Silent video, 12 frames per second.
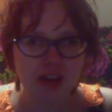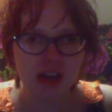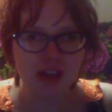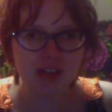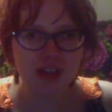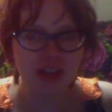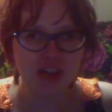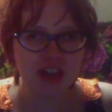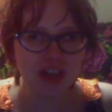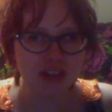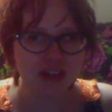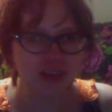that
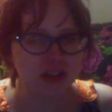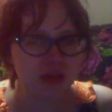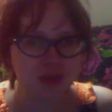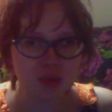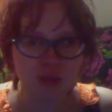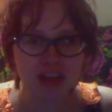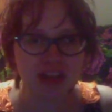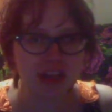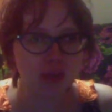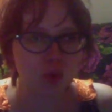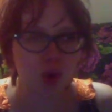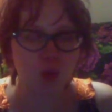that something
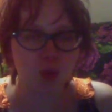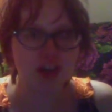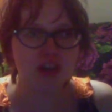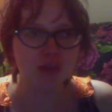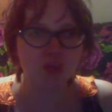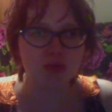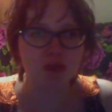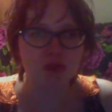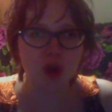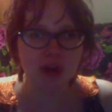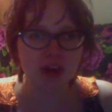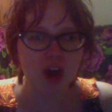inappropriate was
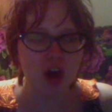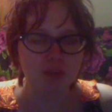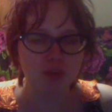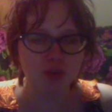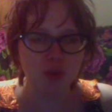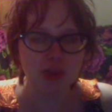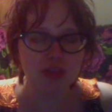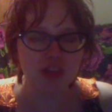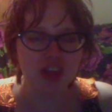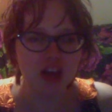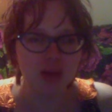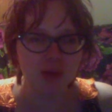going on between
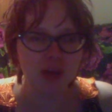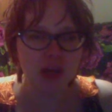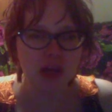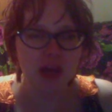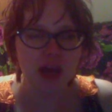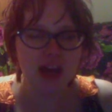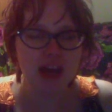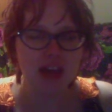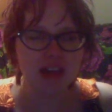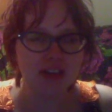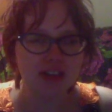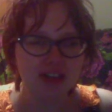them
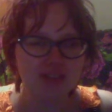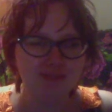and